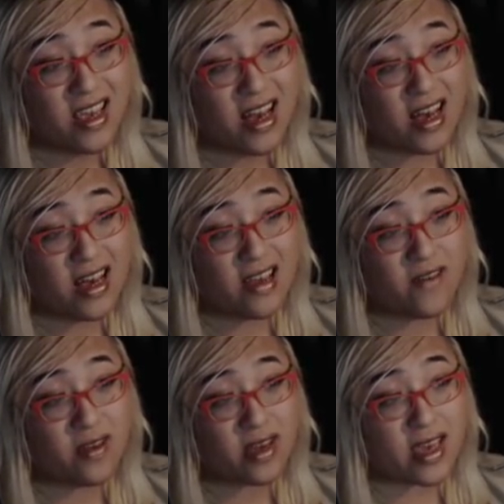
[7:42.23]
If
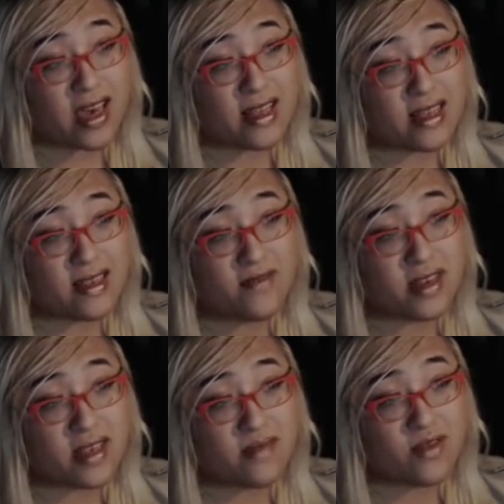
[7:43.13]
you look at, for
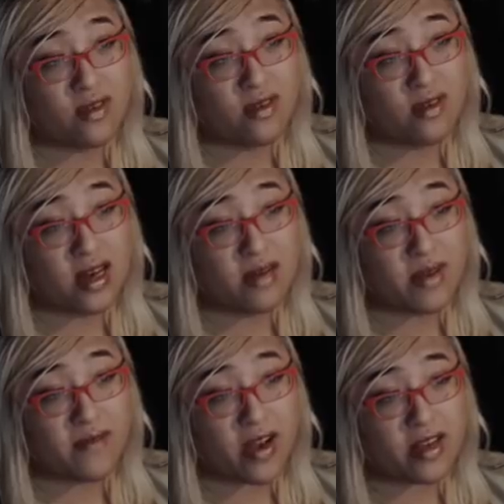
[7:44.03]
example, my
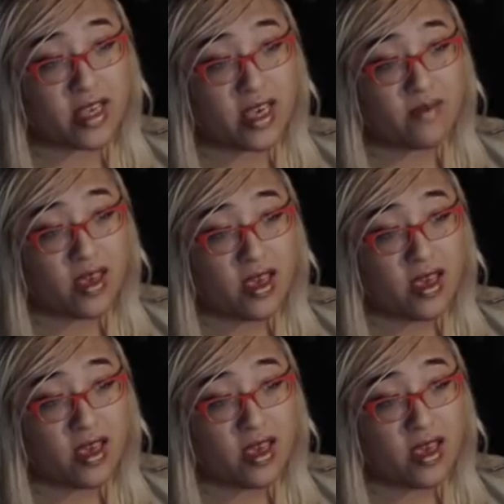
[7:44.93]
Fire team,